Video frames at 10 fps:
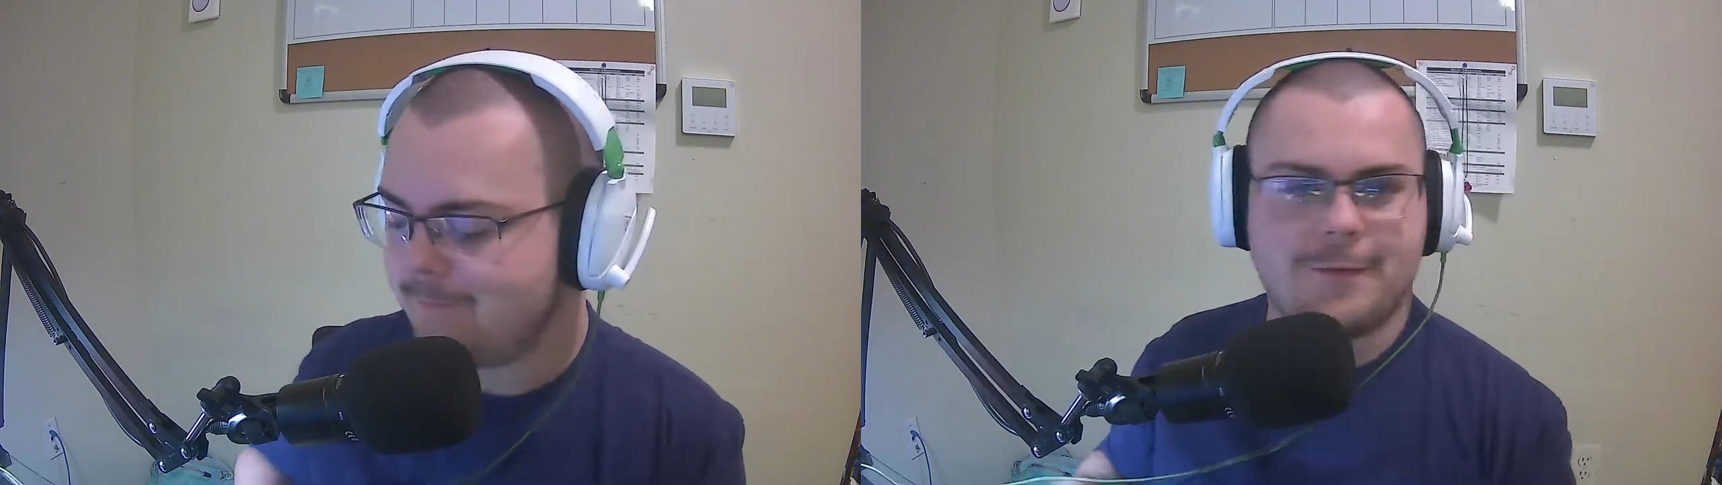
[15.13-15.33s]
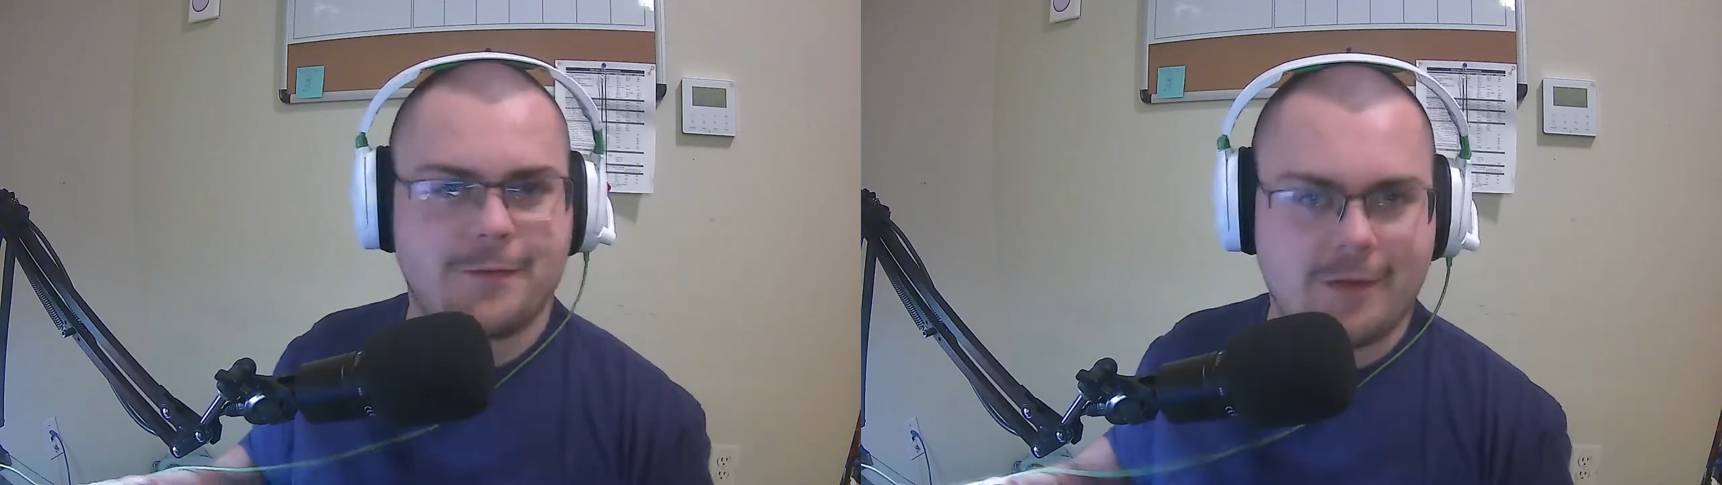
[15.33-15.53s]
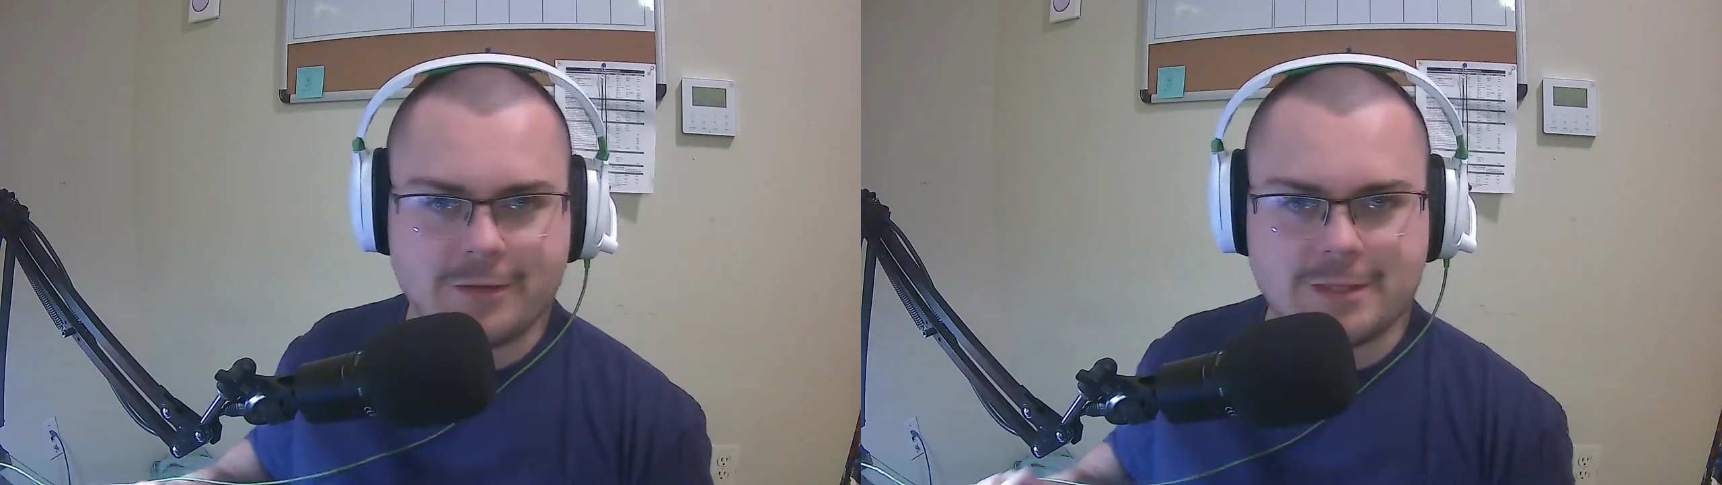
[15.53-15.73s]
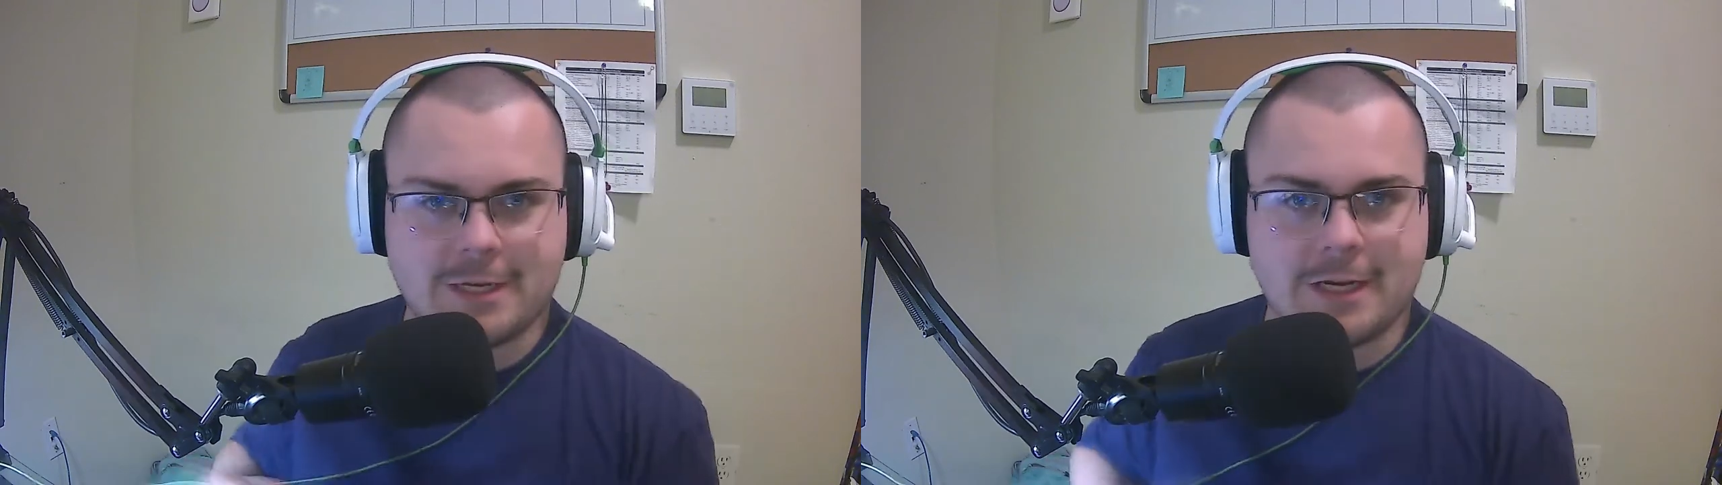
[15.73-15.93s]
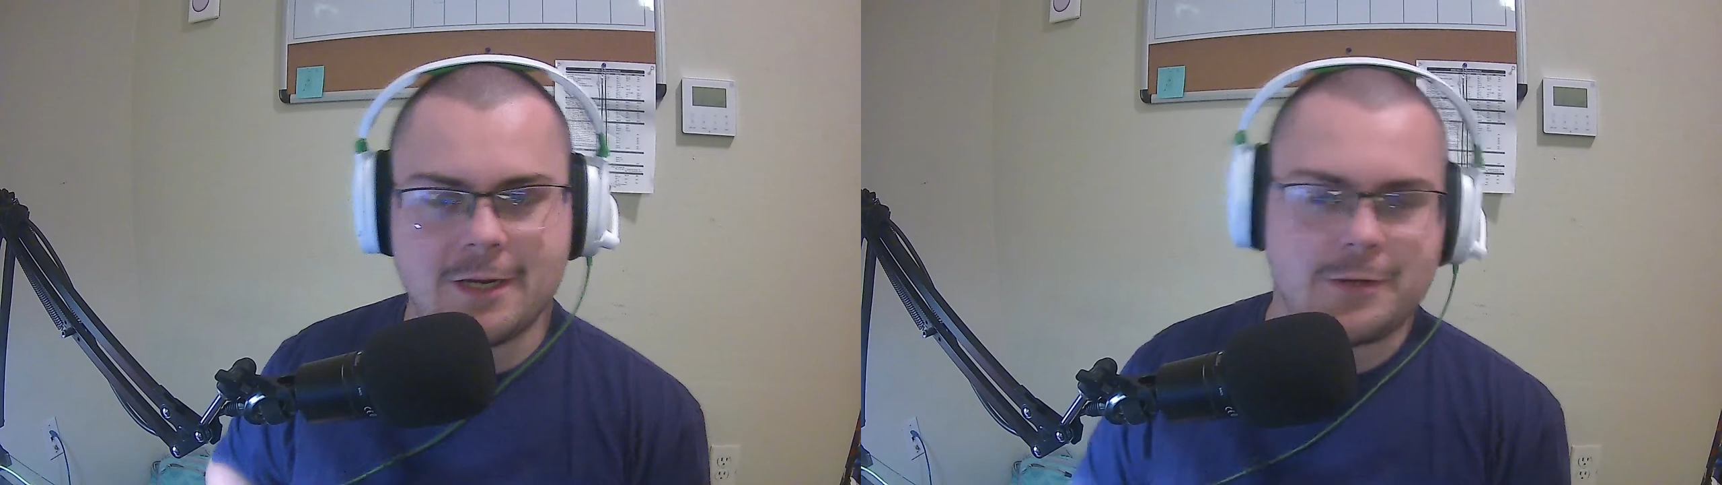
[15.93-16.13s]
If you've never
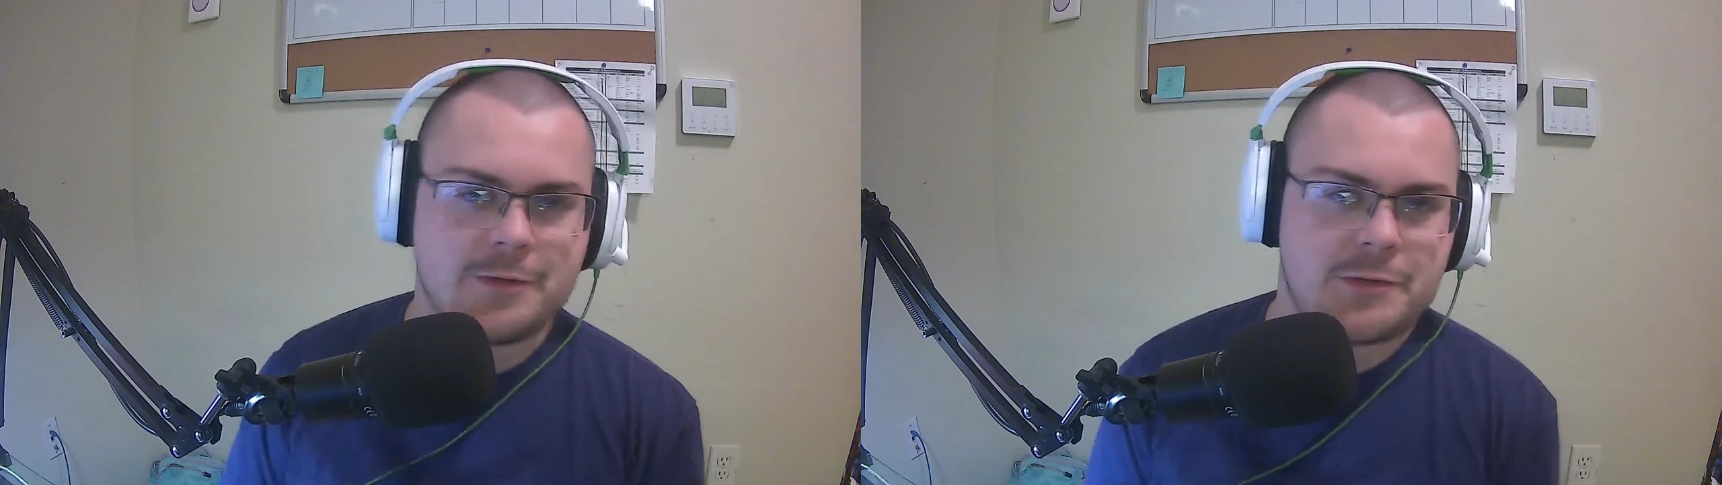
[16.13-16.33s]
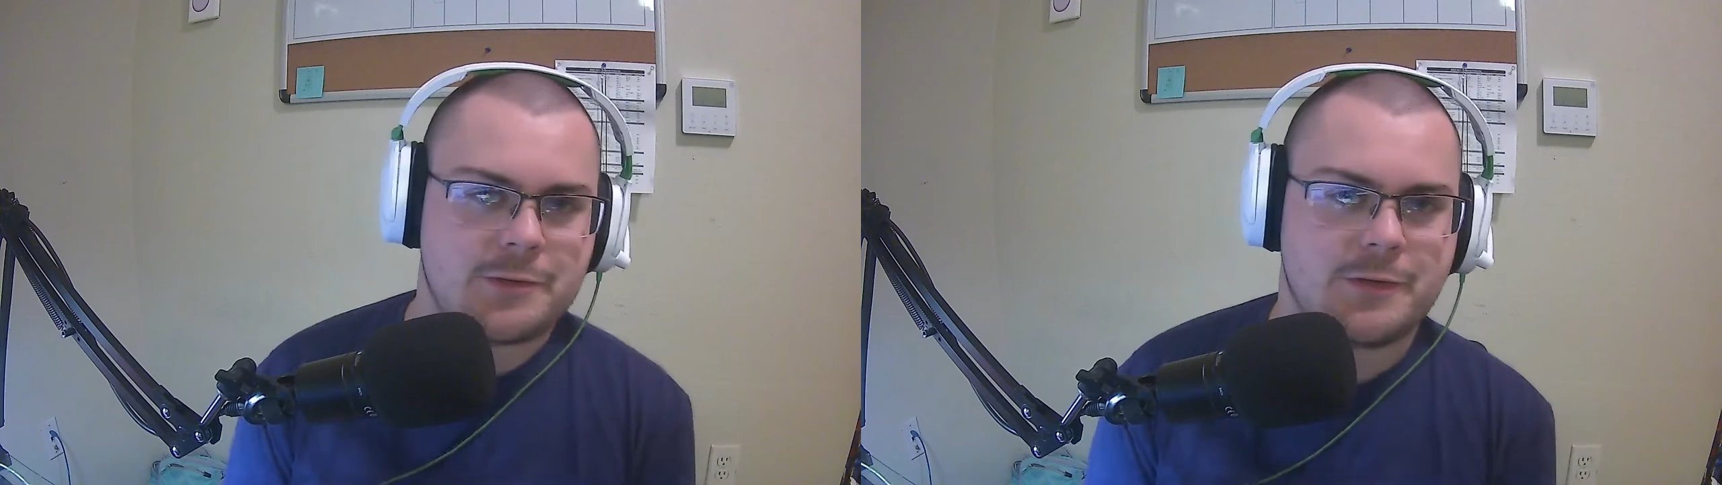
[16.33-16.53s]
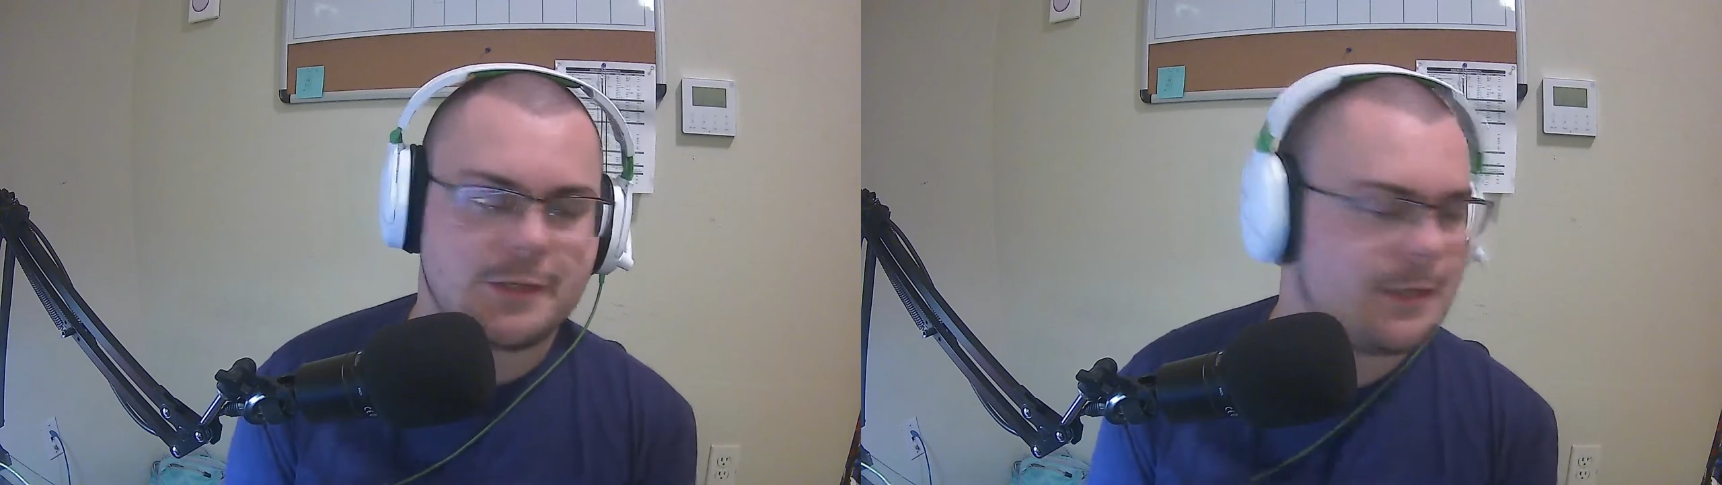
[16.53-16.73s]
seen a usual